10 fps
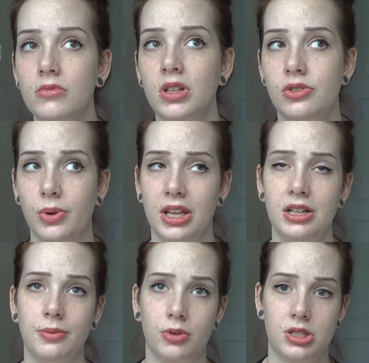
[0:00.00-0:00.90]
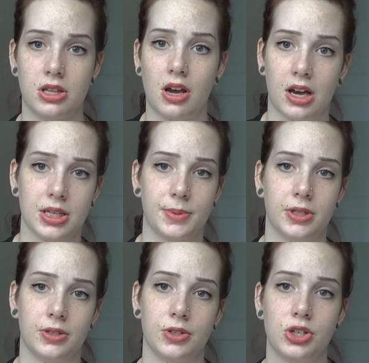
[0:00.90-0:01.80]
So we ended up going to the
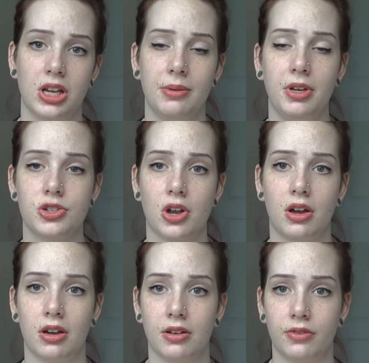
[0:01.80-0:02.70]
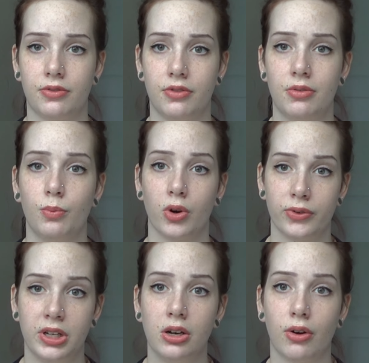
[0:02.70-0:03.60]
hospital. She gave me a shot of
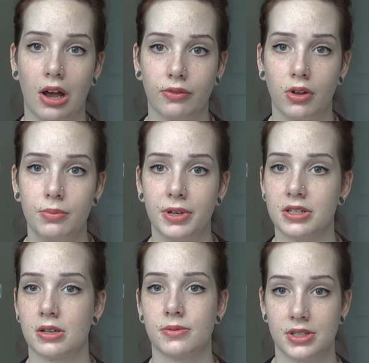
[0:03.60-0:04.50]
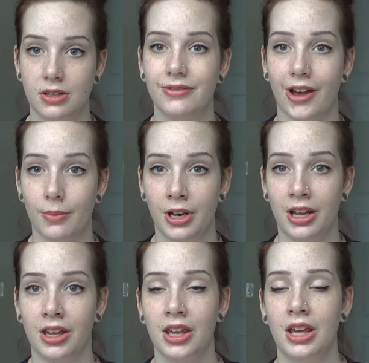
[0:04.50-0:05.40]
morphine and Gravol because I was still vomiting